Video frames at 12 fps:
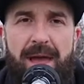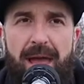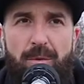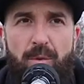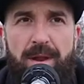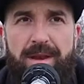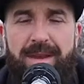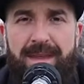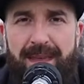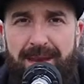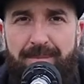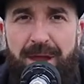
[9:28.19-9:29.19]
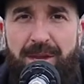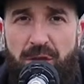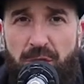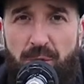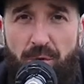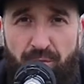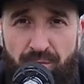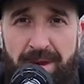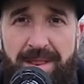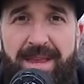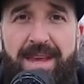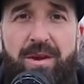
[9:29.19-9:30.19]
and what can make you a
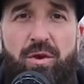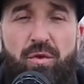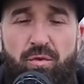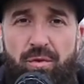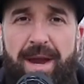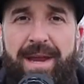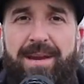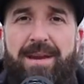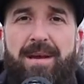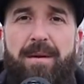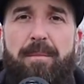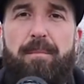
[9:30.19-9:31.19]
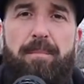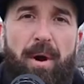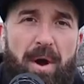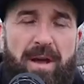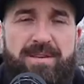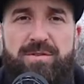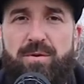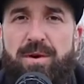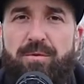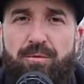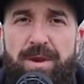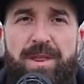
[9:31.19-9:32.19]
really great boss or
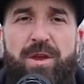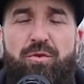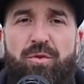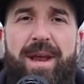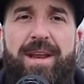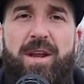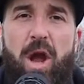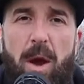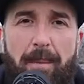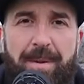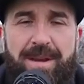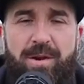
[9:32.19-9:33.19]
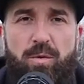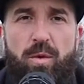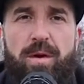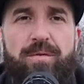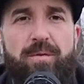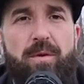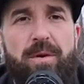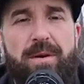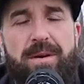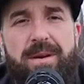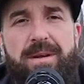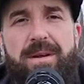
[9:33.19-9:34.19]
a really great company to work for.